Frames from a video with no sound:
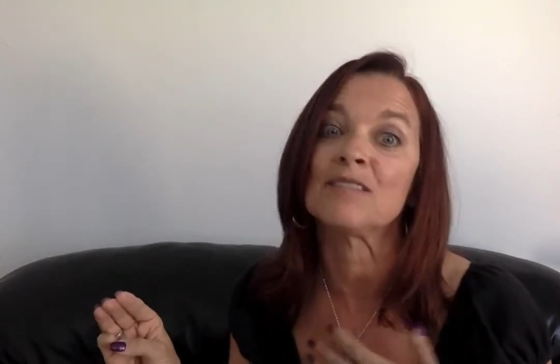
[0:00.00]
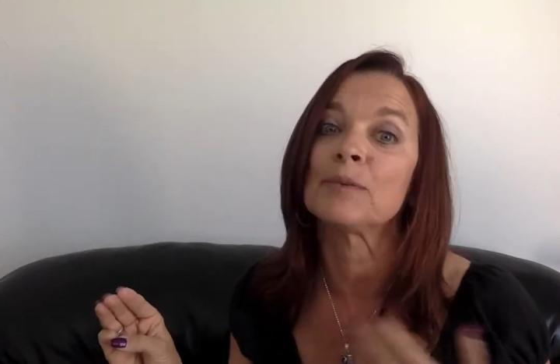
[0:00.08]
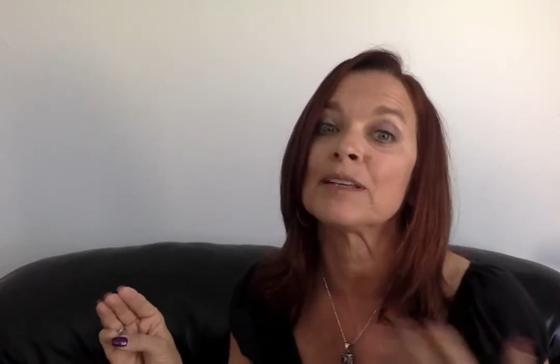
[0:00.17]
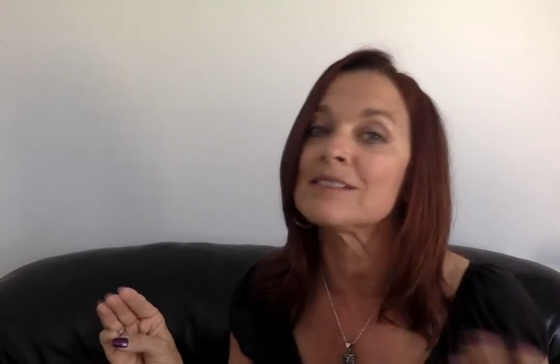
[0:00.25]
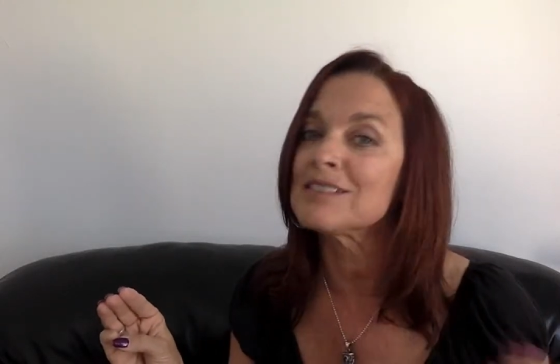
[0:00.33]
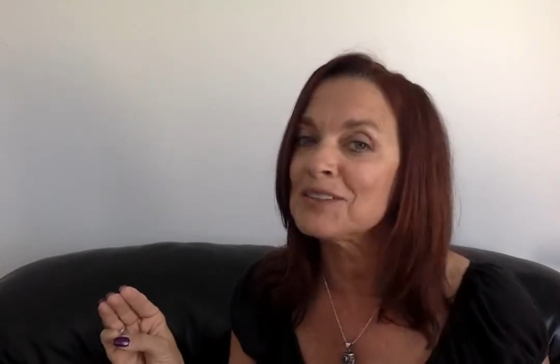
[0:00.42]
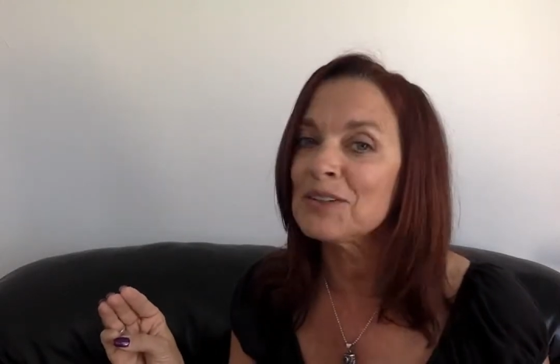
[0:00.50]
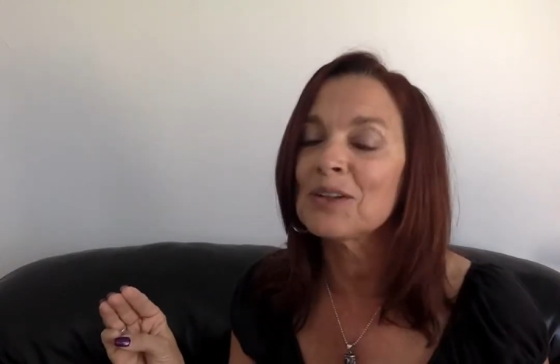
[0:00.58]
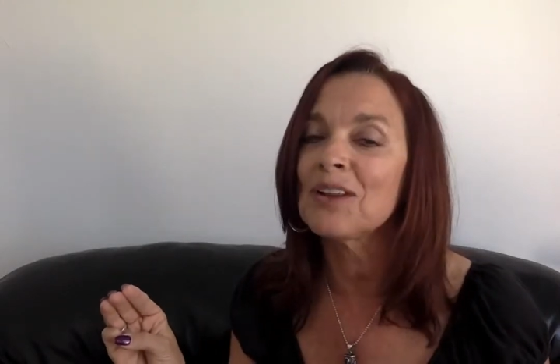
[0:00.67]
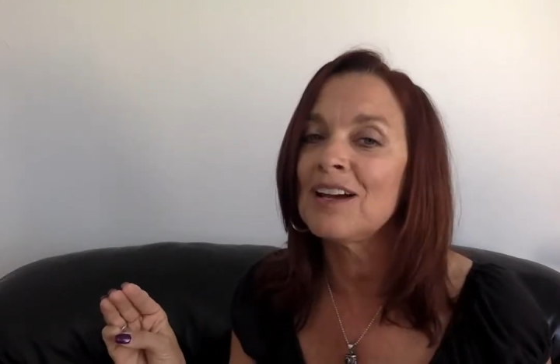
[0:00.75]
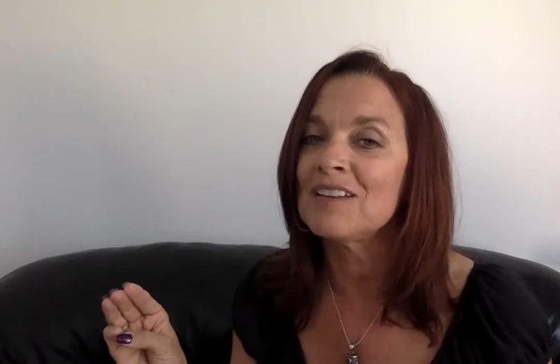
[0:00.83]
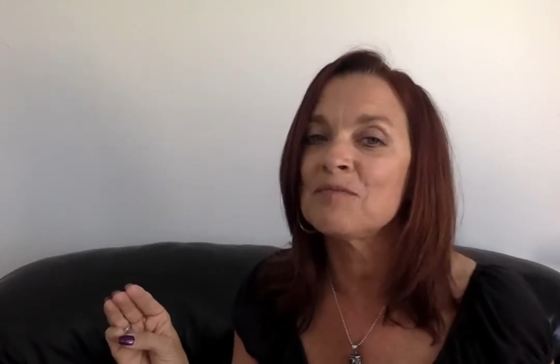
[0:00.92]
because there are a
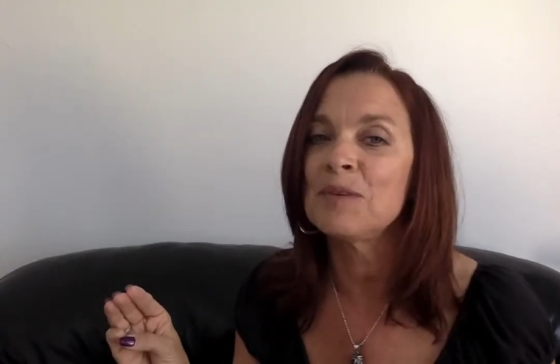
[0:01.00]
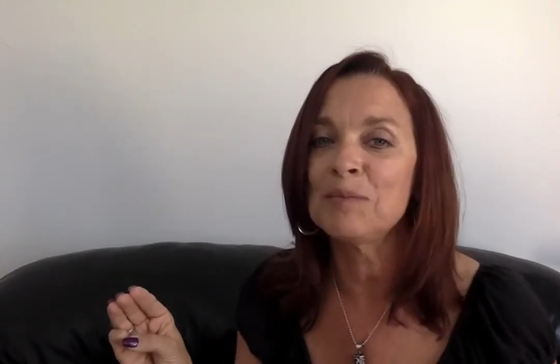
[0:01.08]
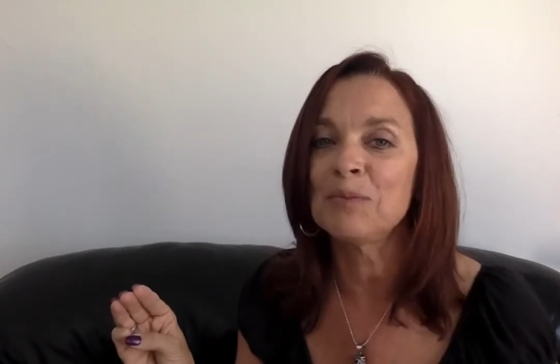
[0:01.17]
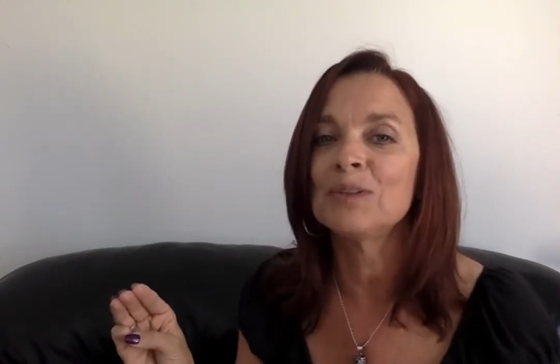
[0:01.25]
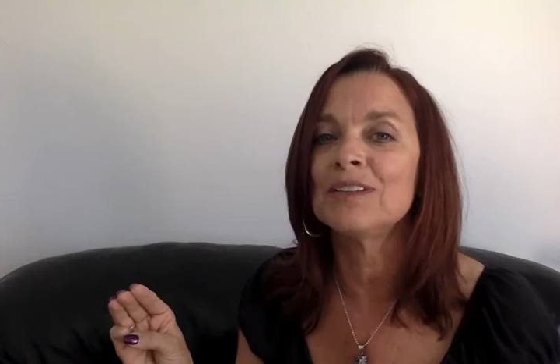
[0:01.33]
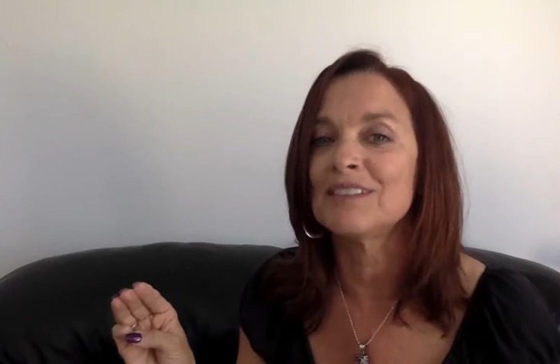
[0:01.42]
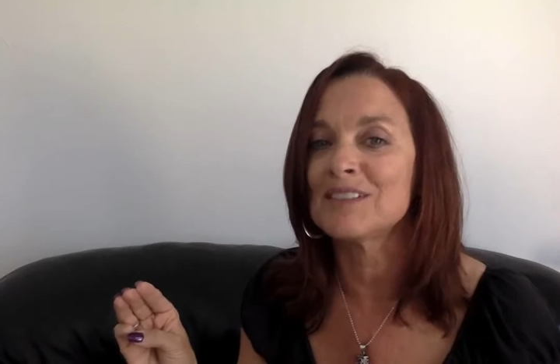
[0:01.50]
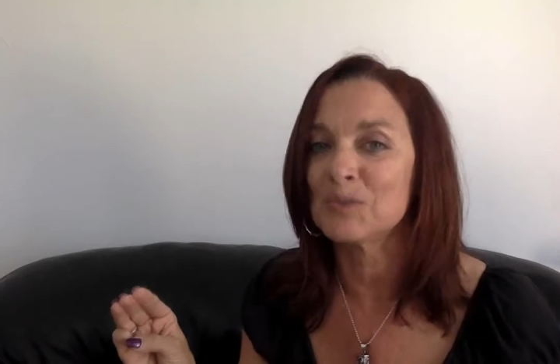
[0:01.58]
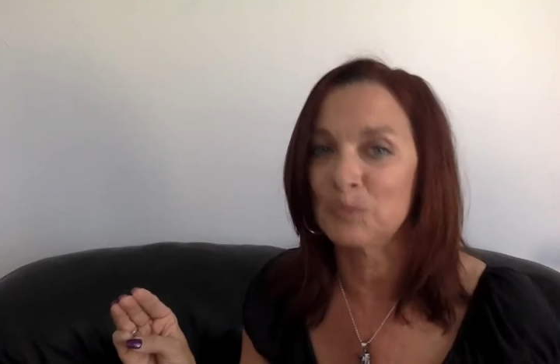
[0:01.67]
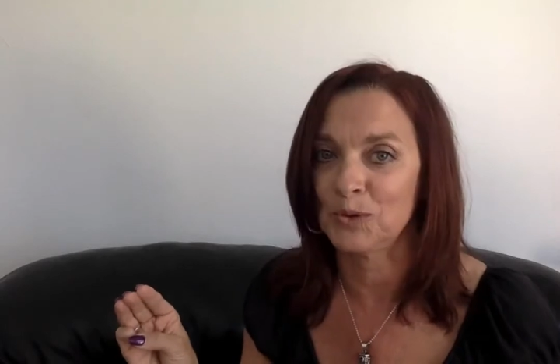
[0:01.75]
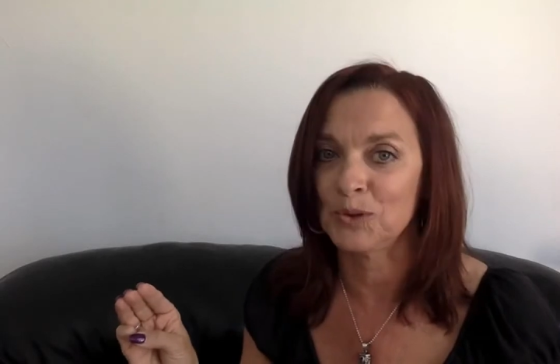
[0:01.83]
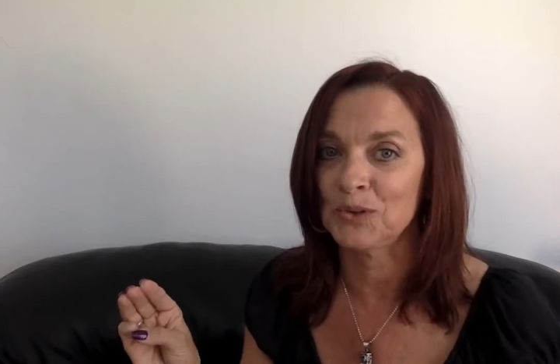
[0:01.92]
lot of people in this
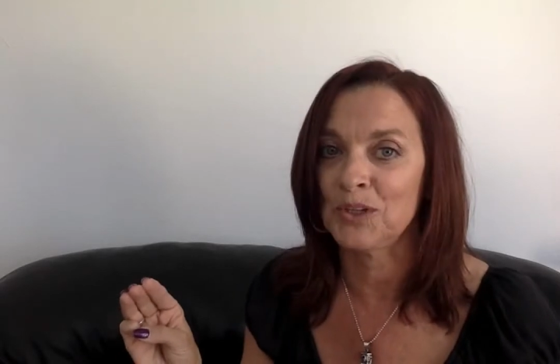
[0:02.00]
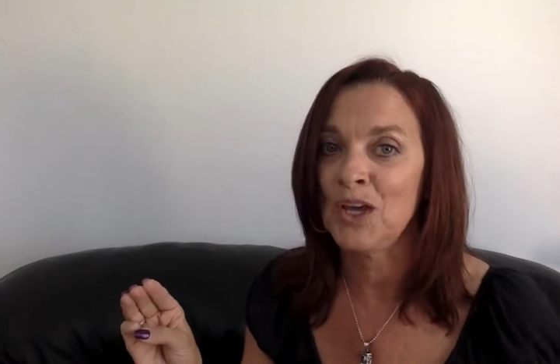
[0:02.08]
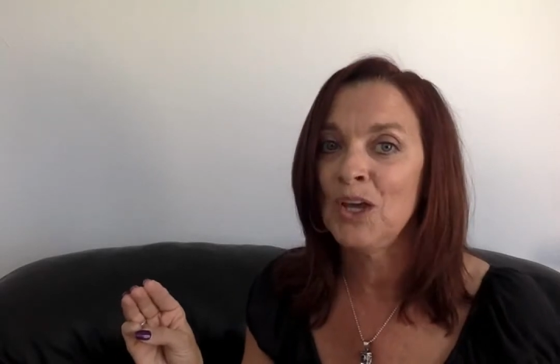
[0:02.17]
world